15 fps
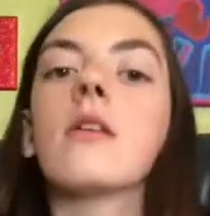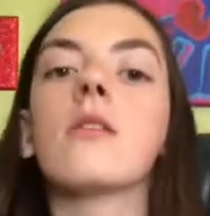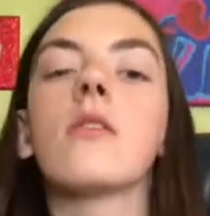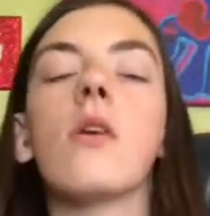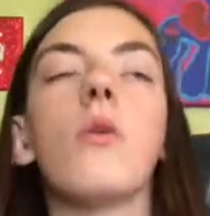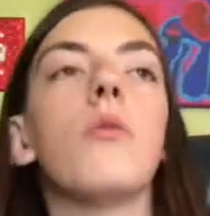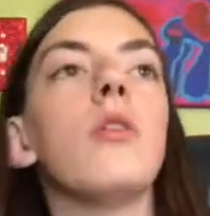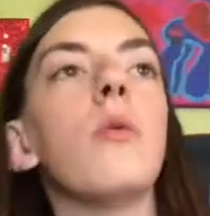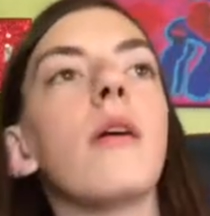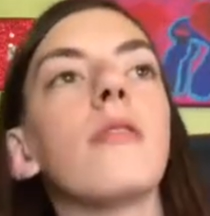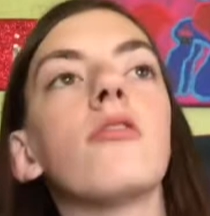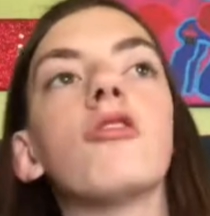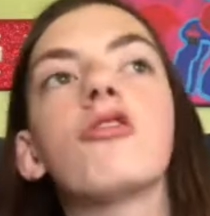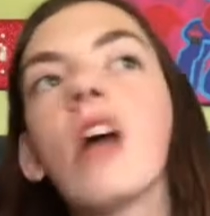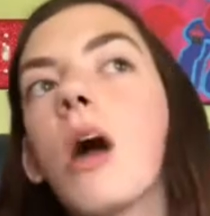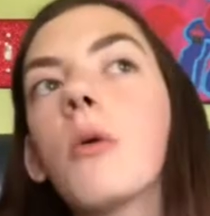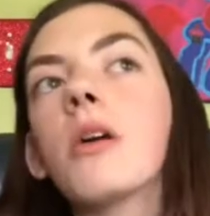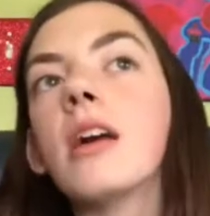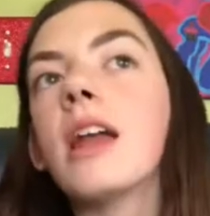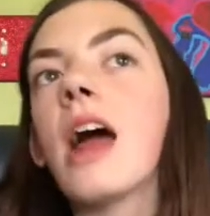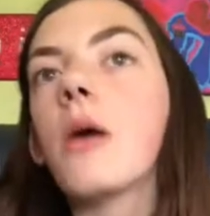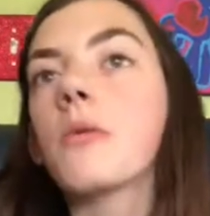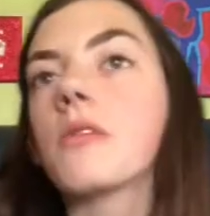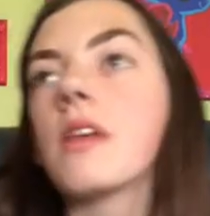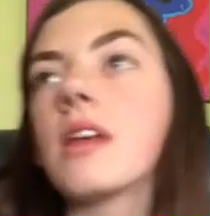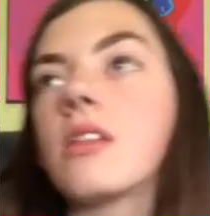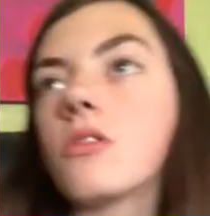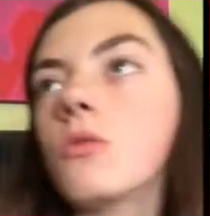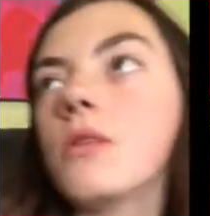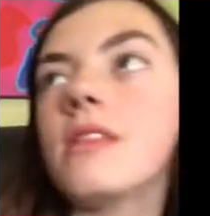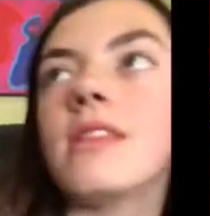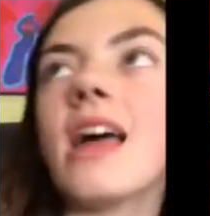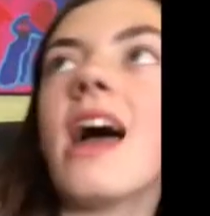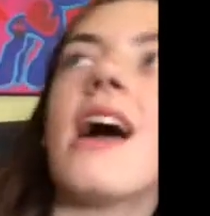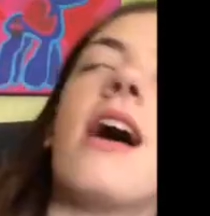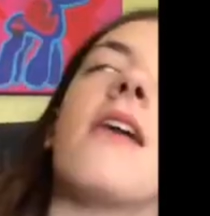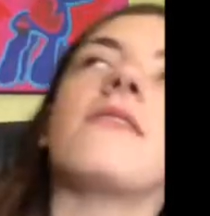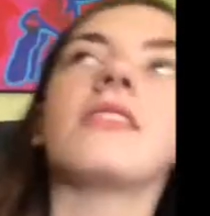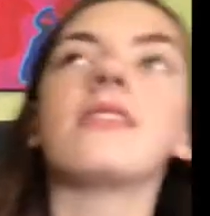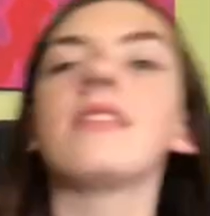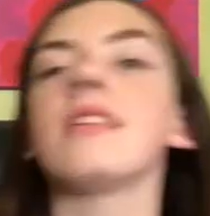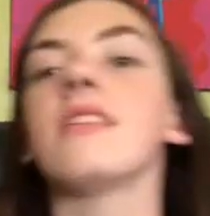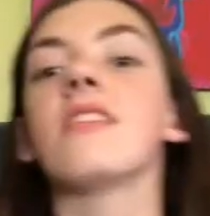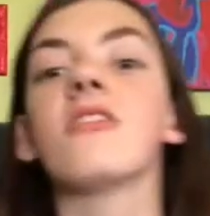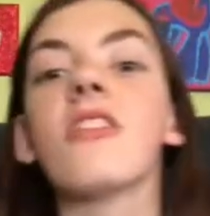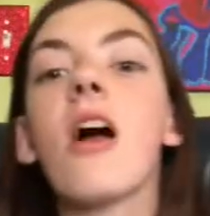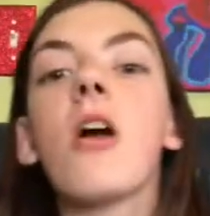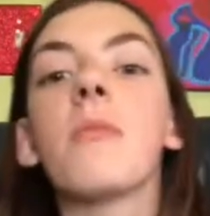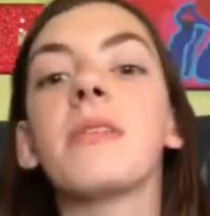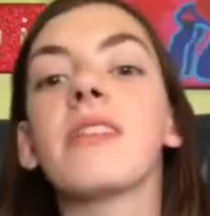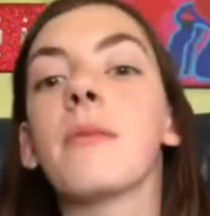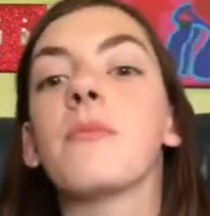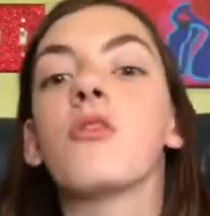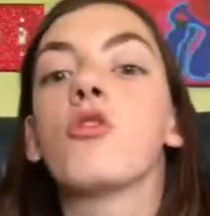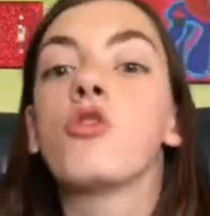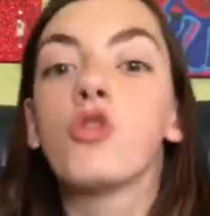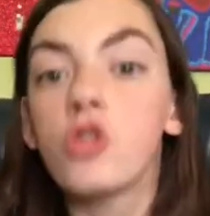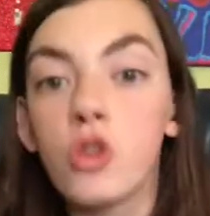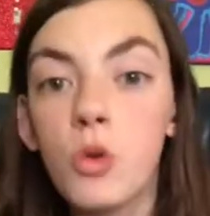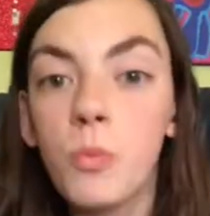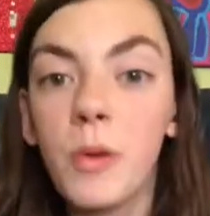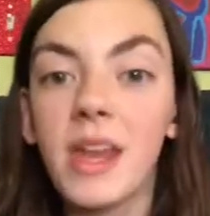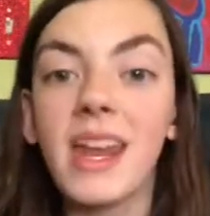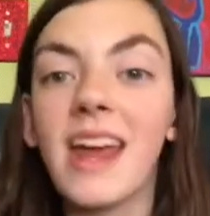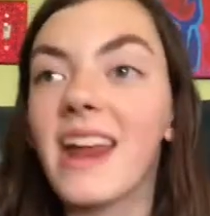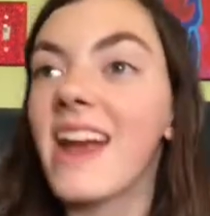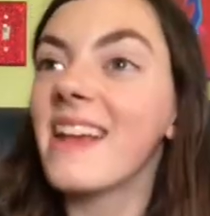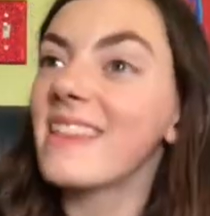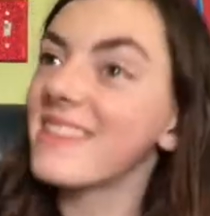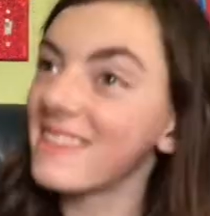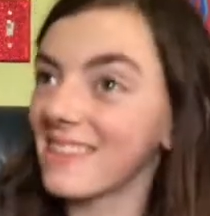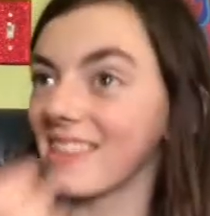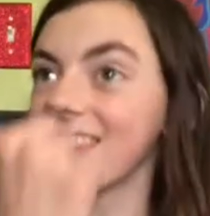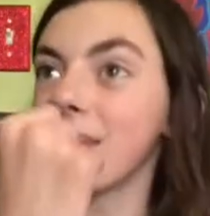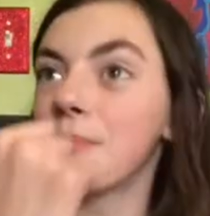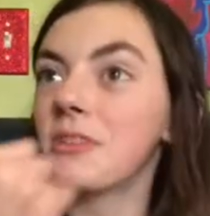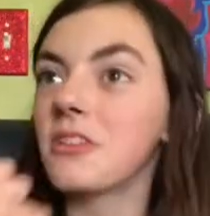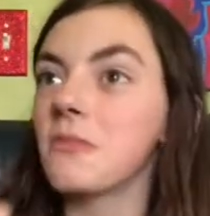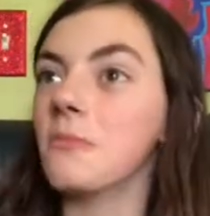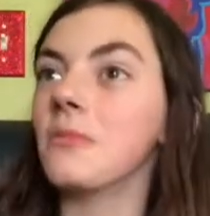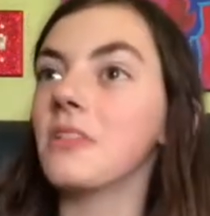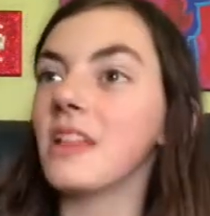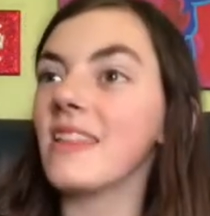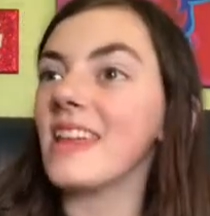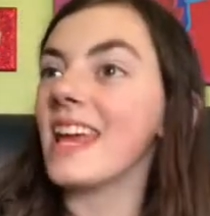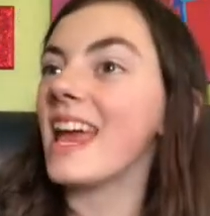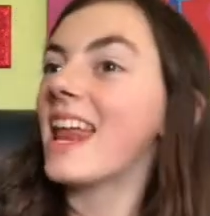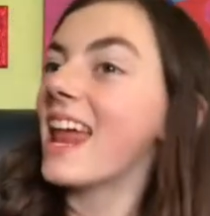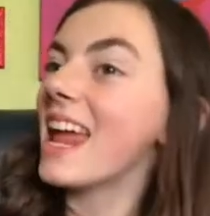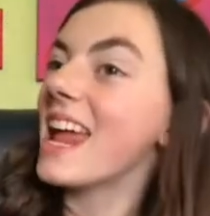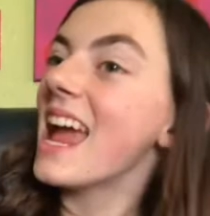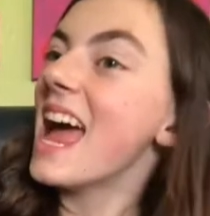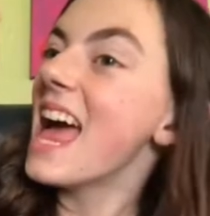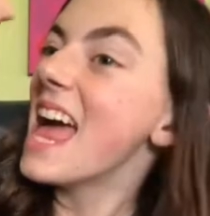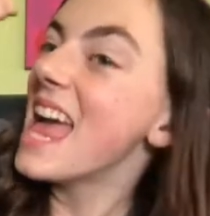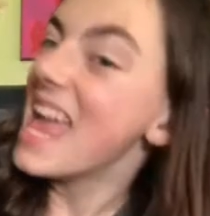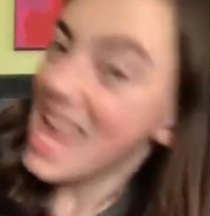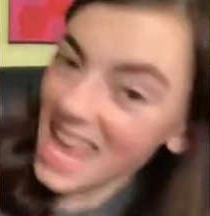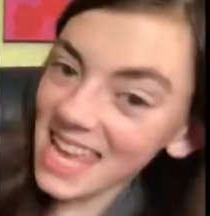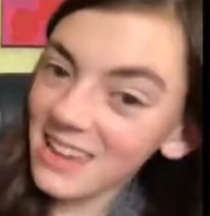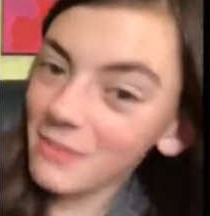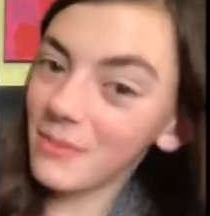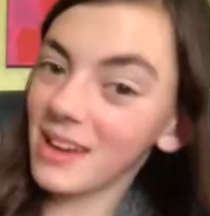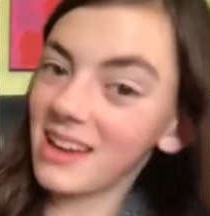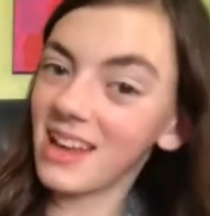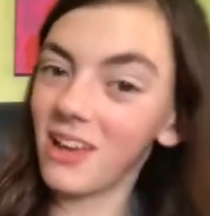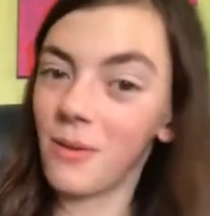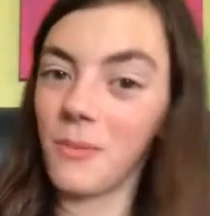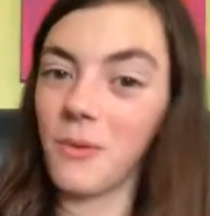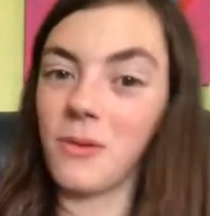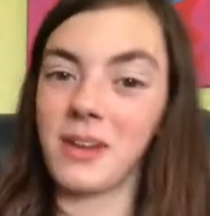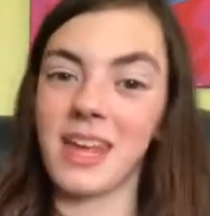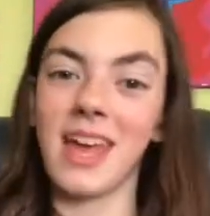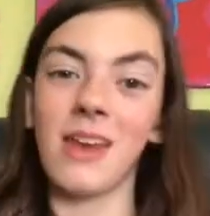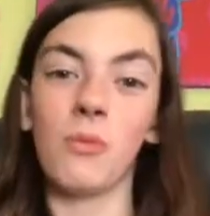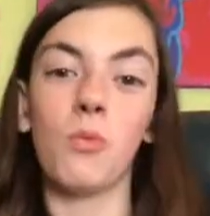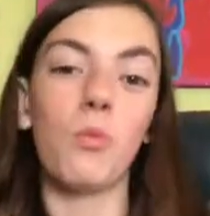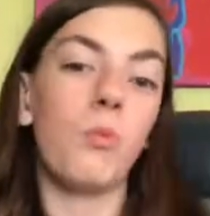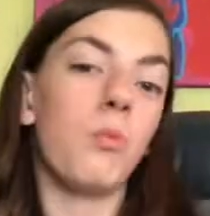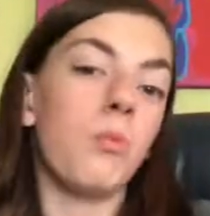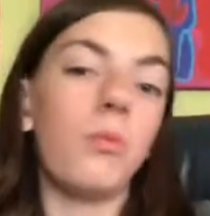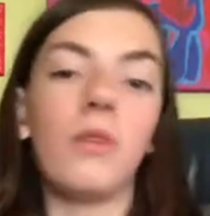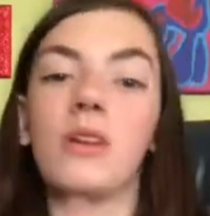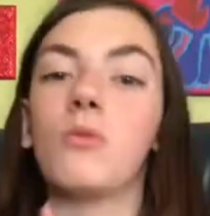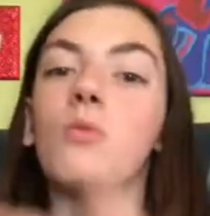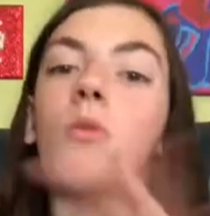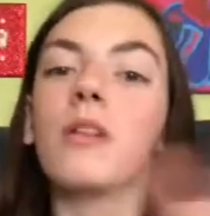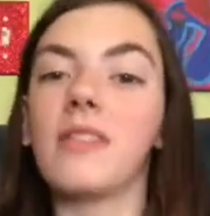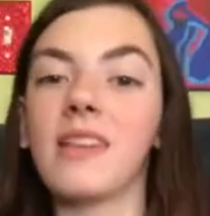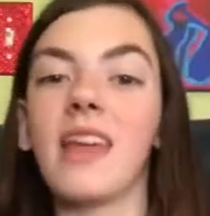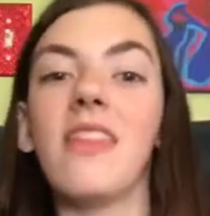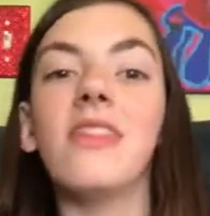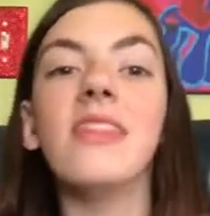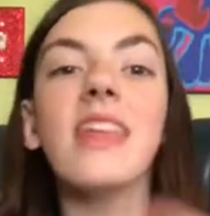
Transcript: So you have to shower, and I was like doing that obviously in the shower because I'm stupid, and I slipped completely and I hit my tailbone again, like once again.